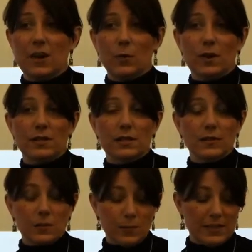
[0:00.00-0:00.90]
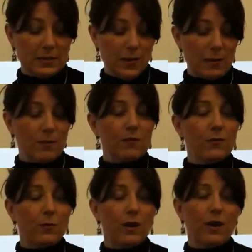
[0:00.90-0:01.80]
there was a little piece of paper
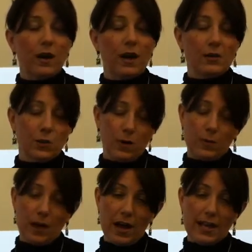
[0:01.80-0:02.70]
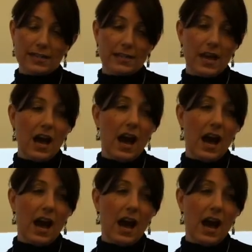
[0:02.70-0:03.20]
for a door prize,